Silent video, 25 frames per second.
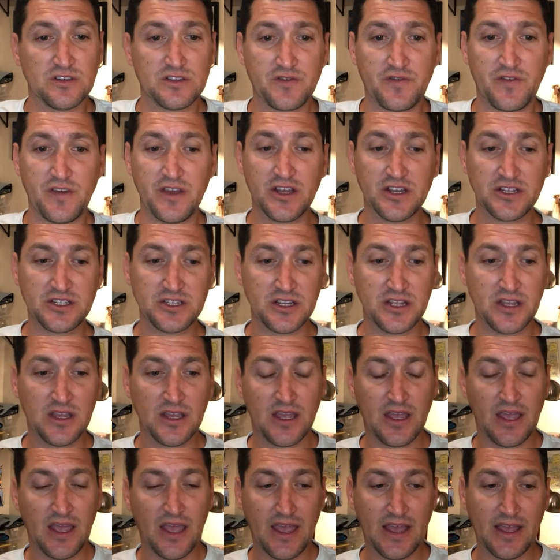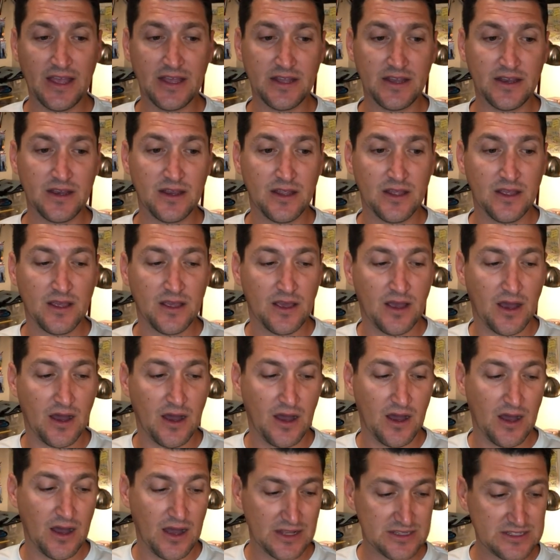those fish, and
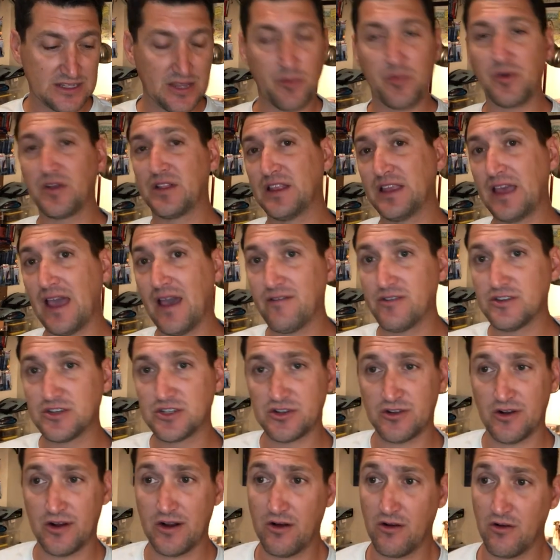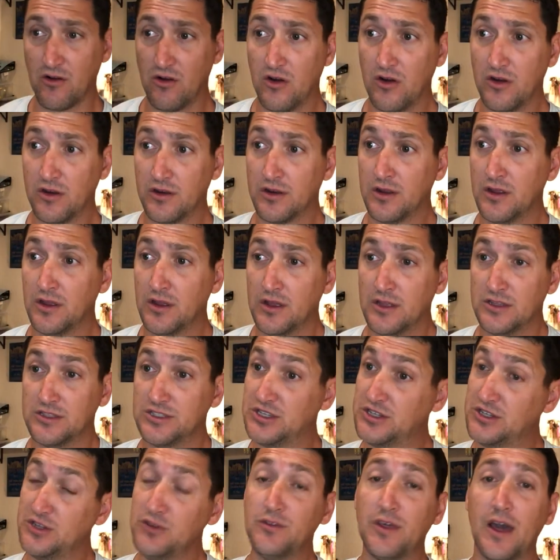I typically have a stringer on
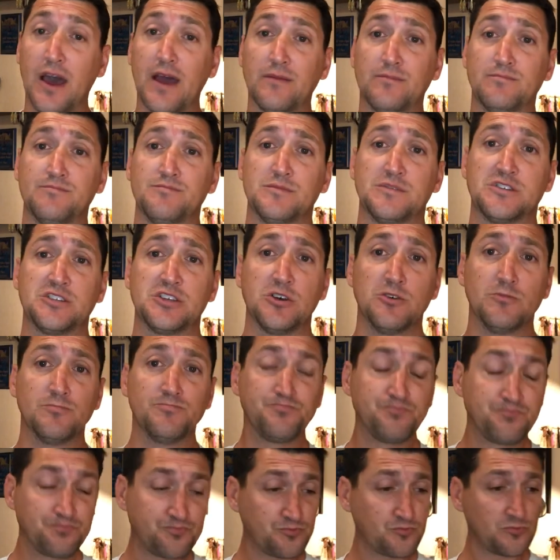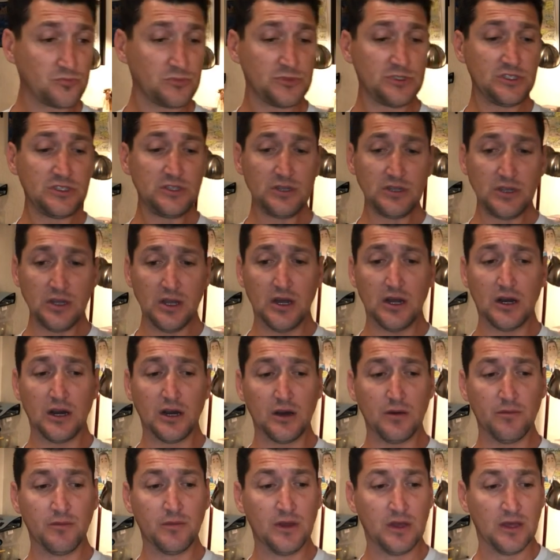to do that. So
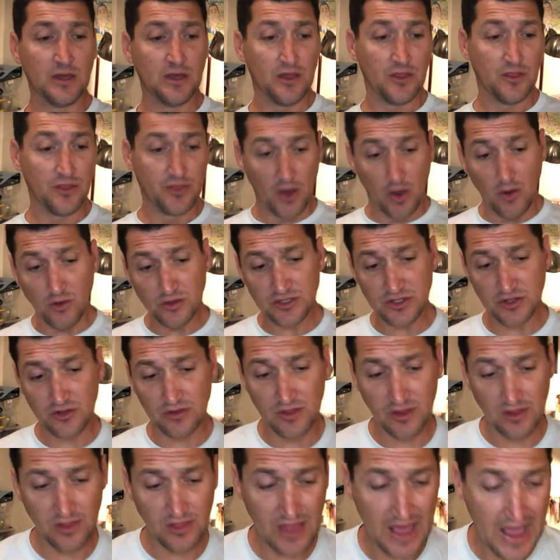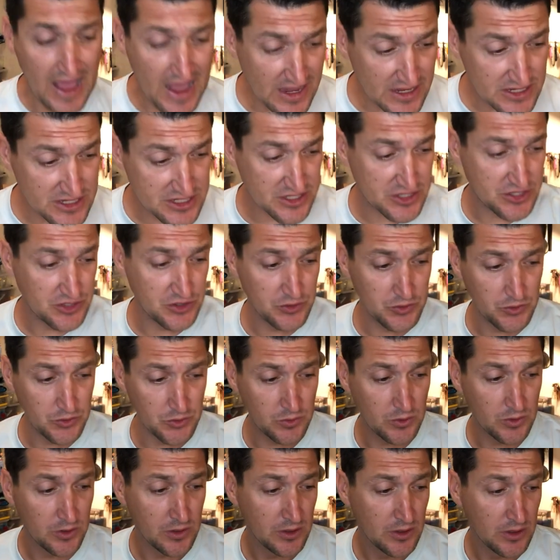those are the last
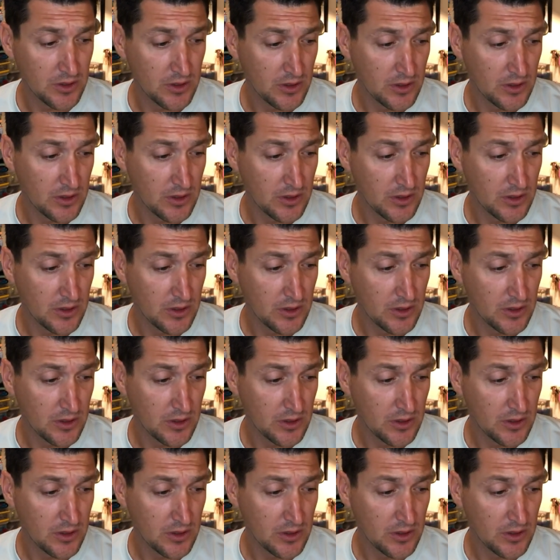two